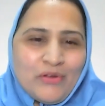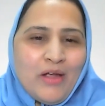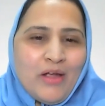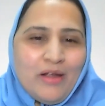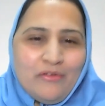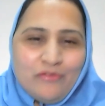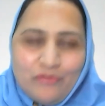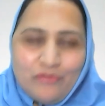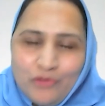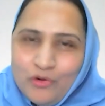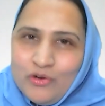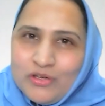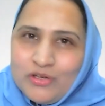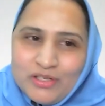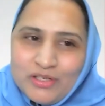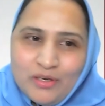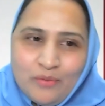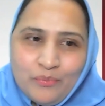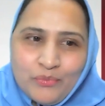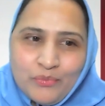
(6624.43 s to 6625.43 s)
And focus
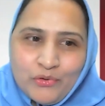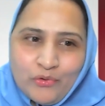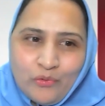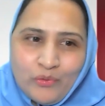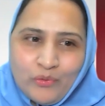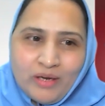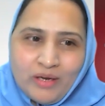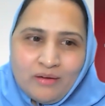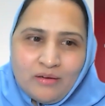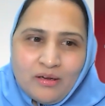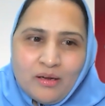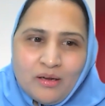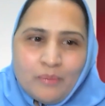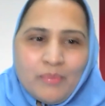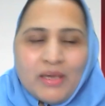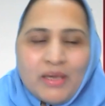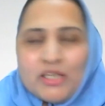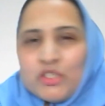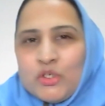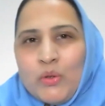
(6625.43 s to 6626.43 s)
on improving
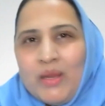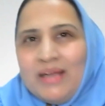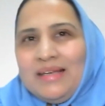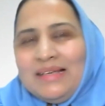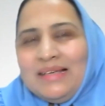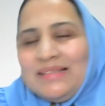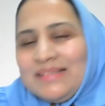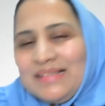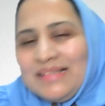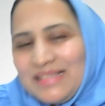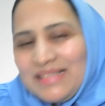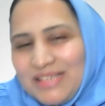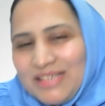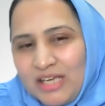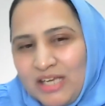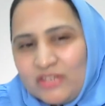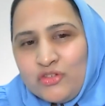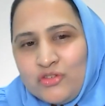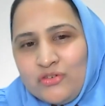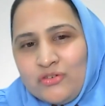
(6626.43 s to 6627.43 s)
by showing little
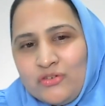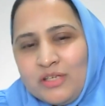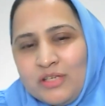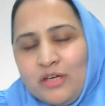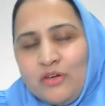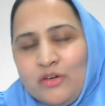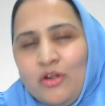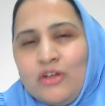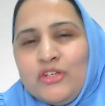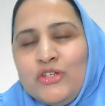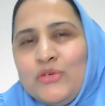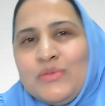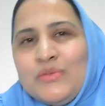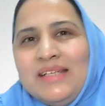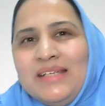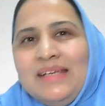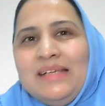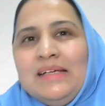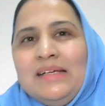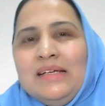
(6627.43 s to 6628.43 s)
gestures and not
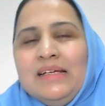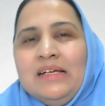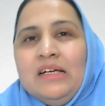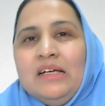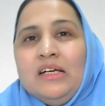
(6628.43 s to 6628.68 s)
using